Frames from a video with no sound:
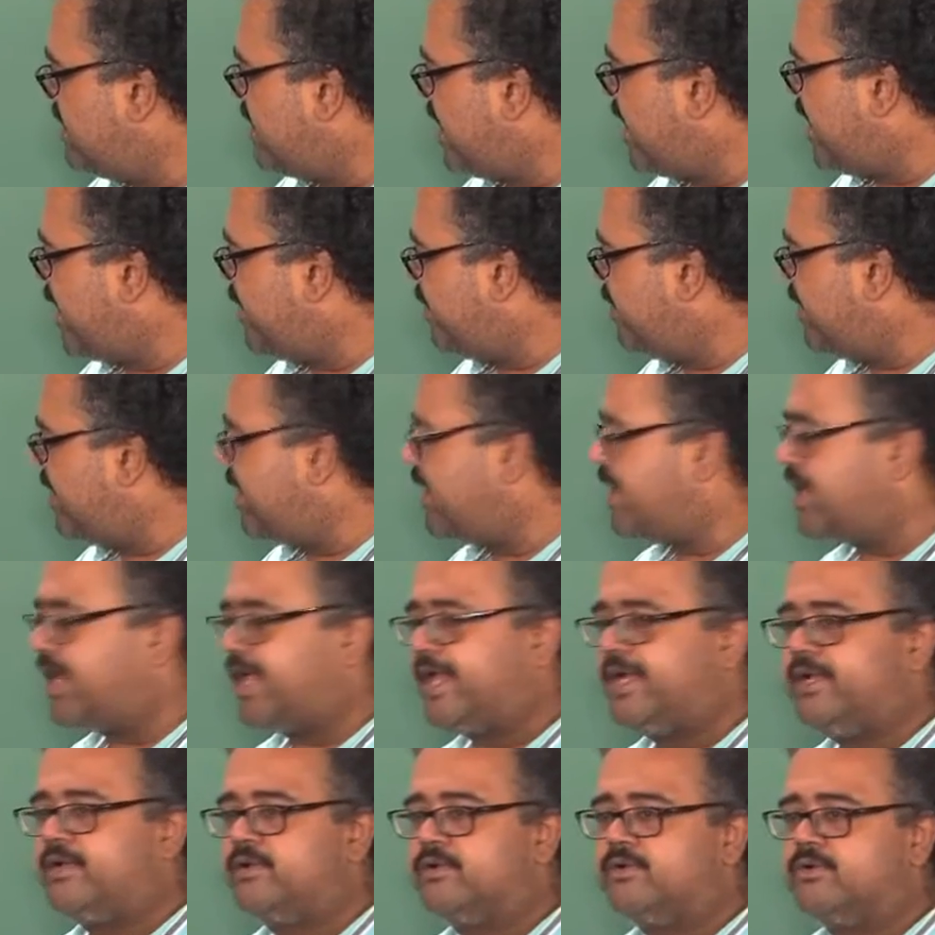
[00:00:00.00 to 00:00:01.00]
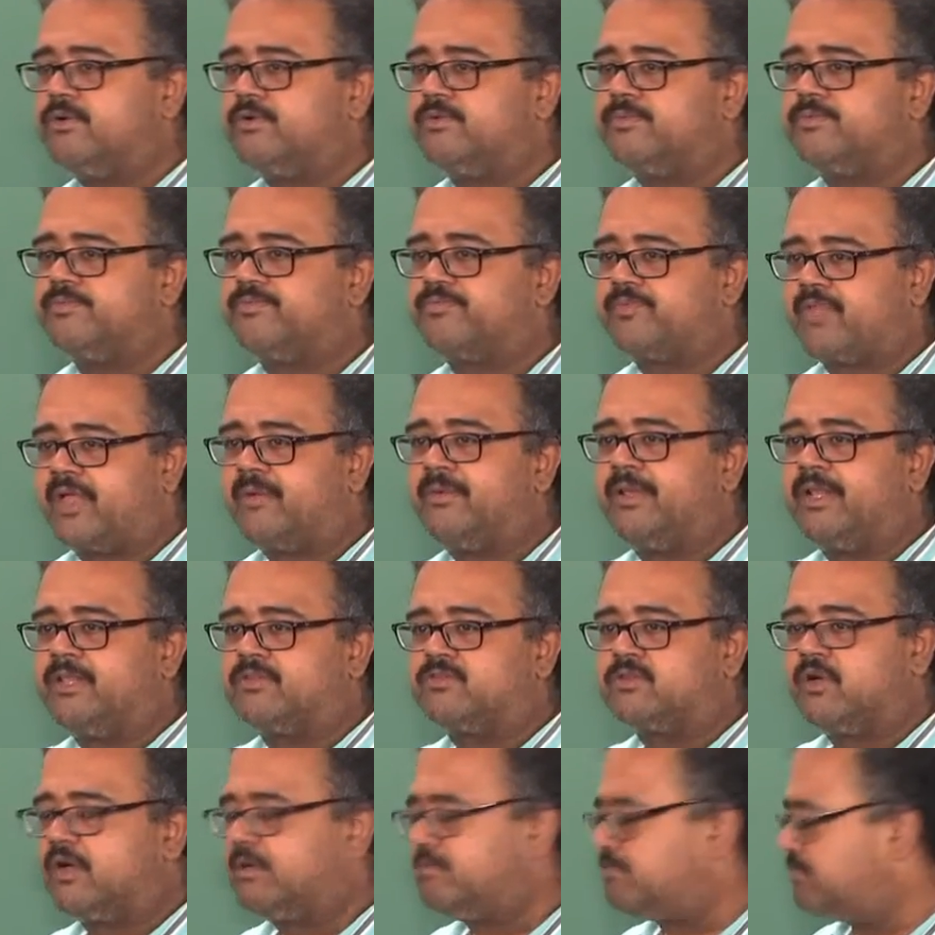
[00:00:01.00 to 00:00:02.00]
I1 and I2, I mean,
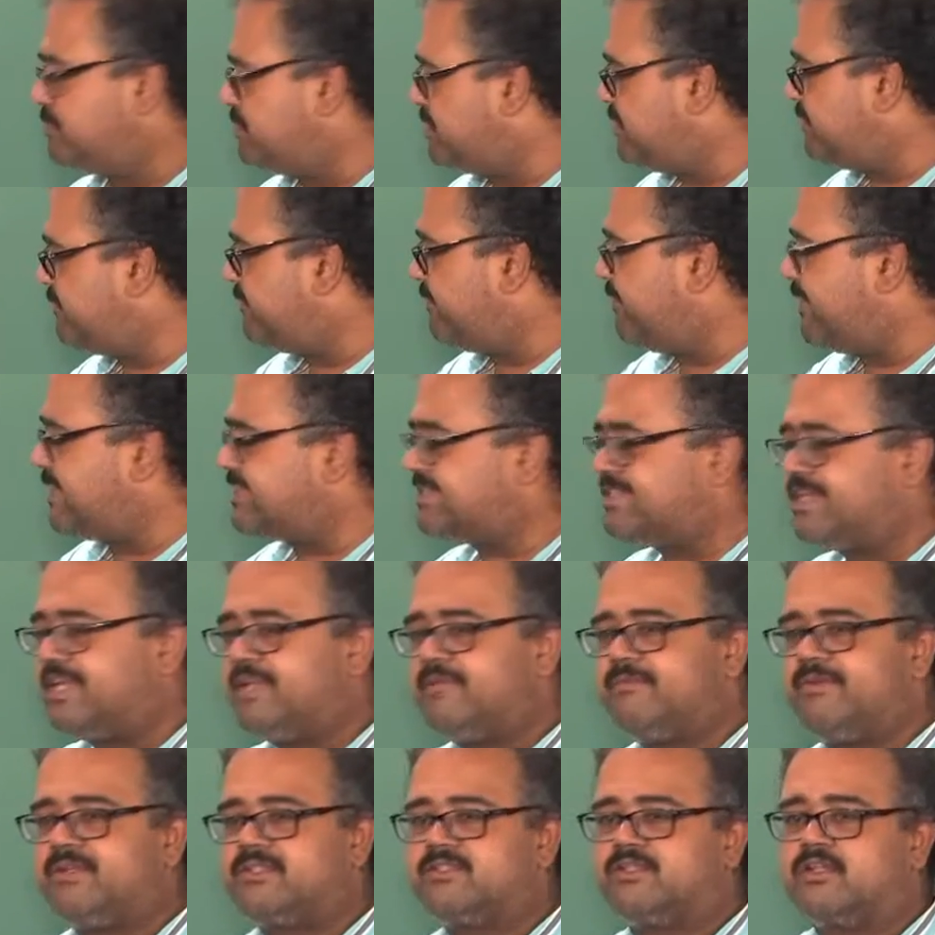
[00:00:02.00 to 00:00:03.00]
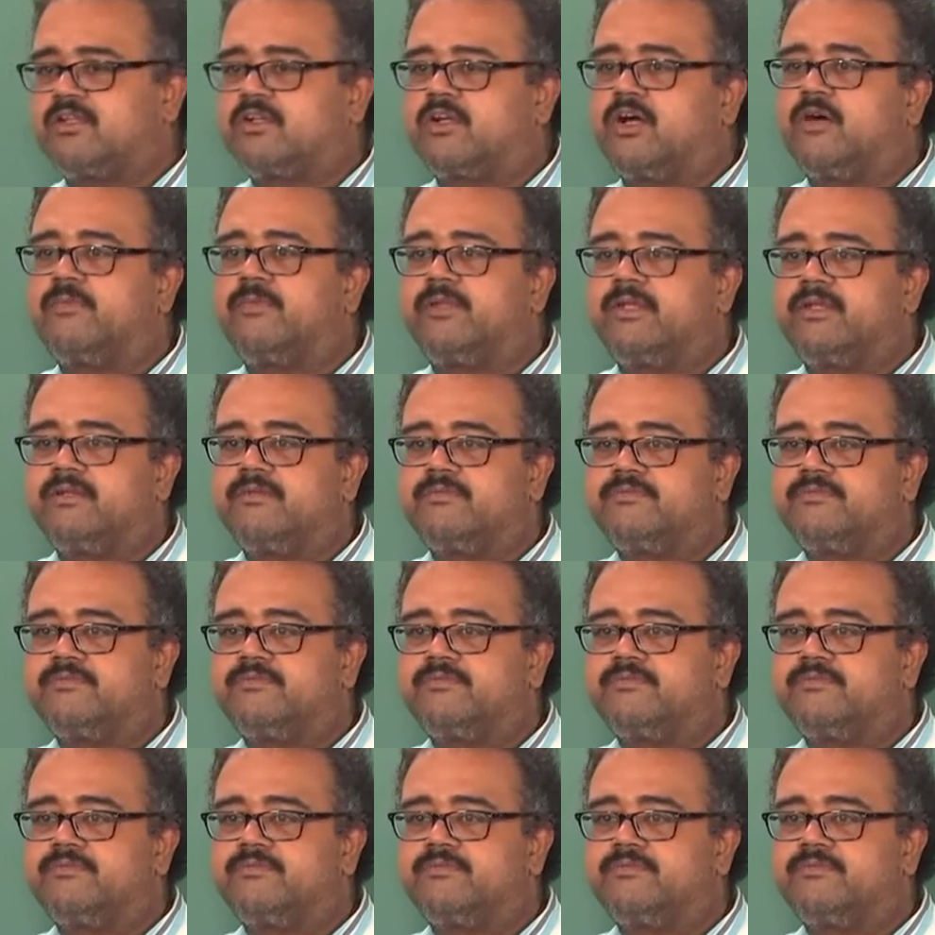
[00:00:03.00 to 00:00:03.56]
so the first elements are common,